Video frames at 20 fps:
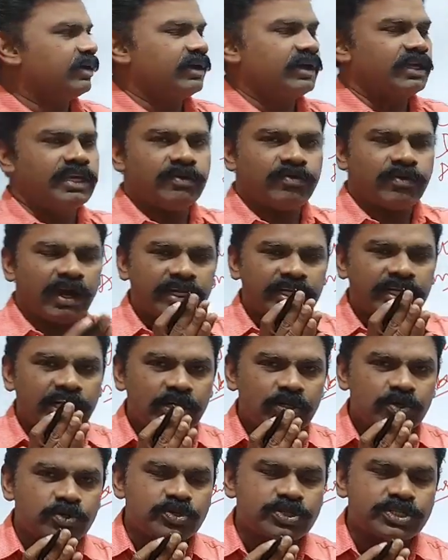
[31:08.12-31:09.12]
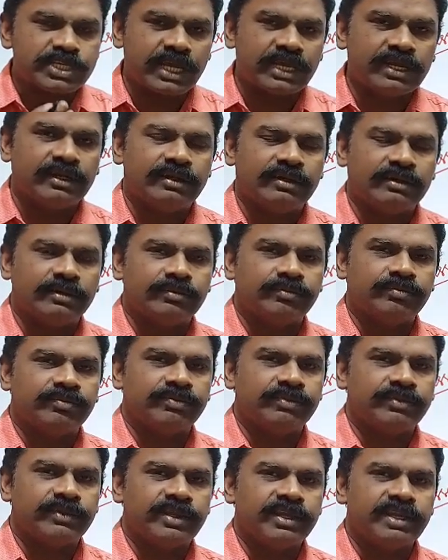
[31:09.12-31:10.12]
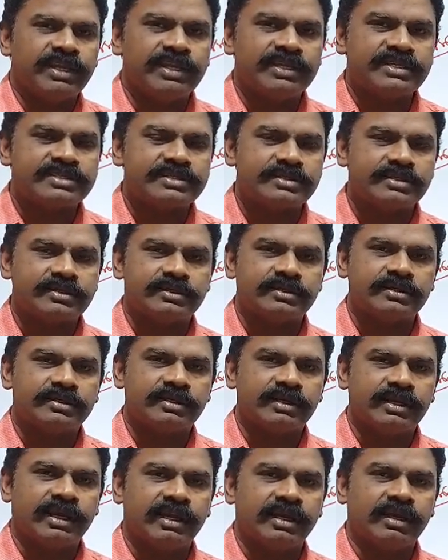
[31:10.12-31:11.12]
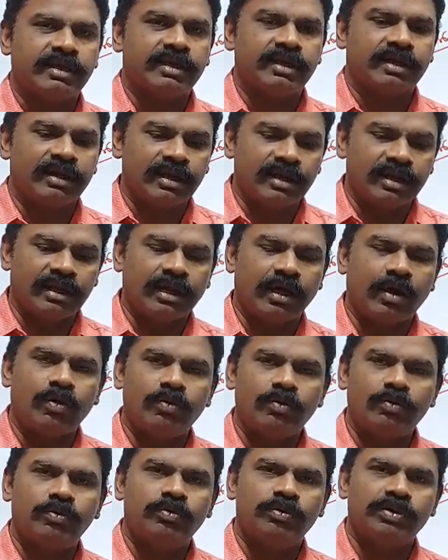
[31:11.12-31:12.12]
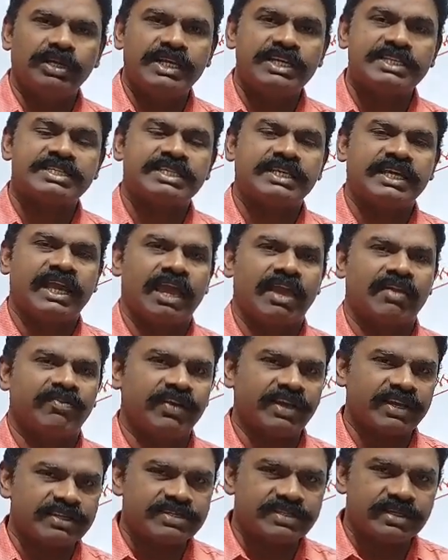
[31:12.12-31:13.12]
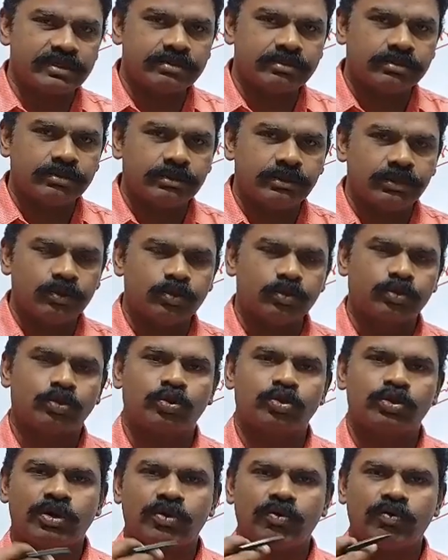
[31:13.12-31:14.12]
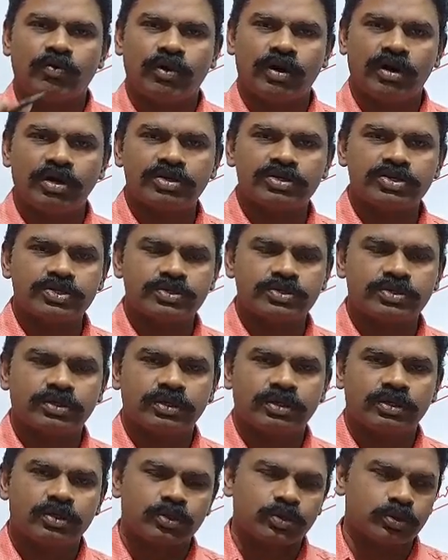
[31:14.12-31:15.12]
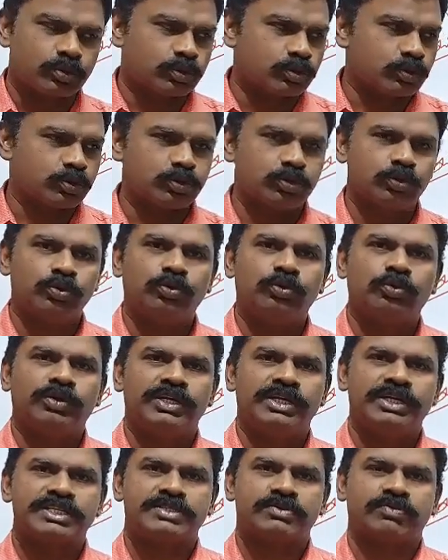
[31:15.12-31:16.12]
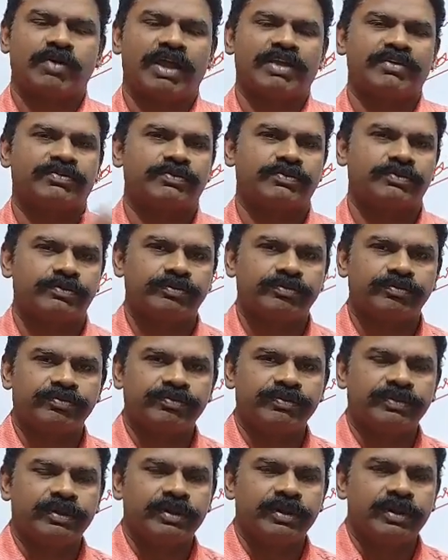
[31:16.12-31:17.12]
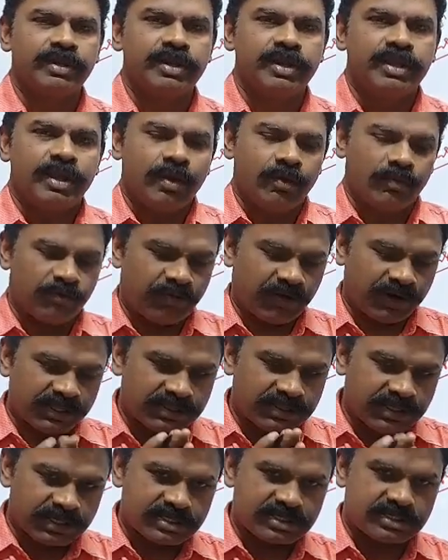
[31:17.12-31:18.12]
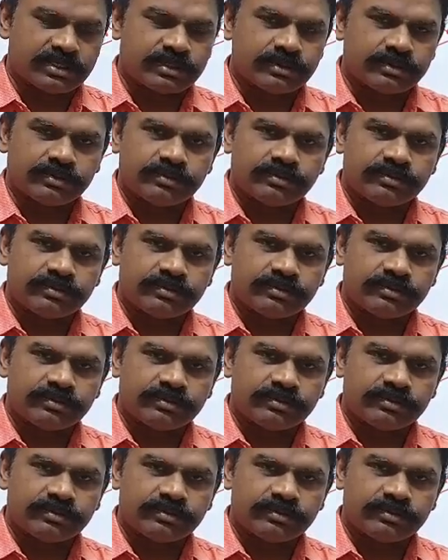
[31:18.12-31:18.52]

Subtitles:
he wanted to send his love, his affection through the words to his wife. For that,